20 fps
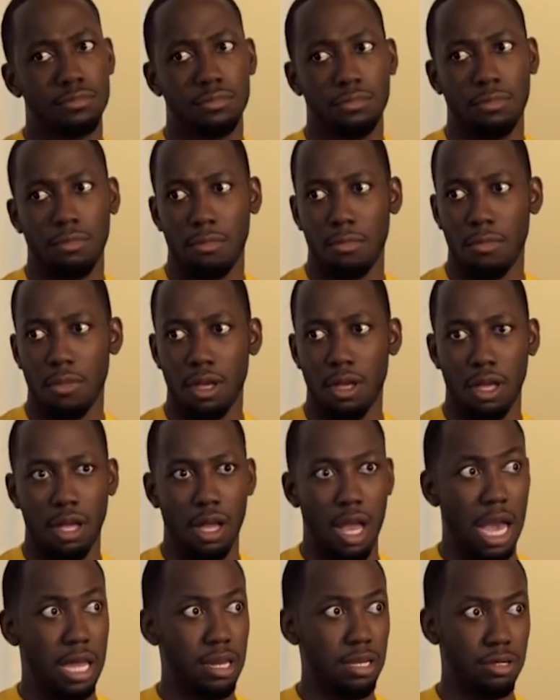appearing in a
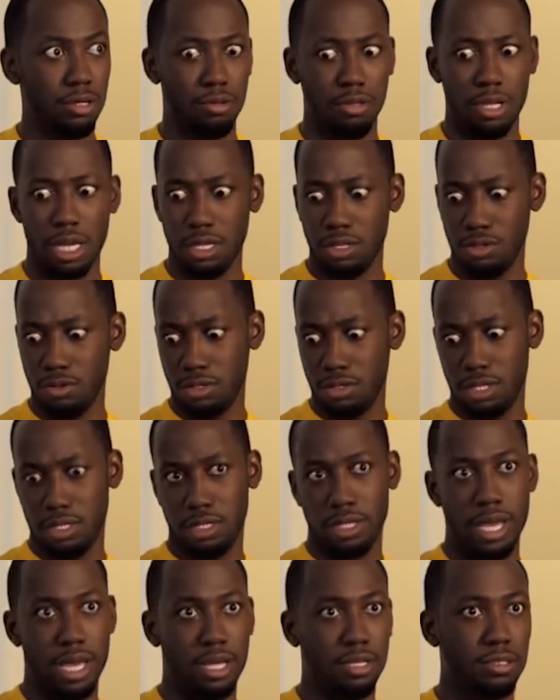handful of movies and short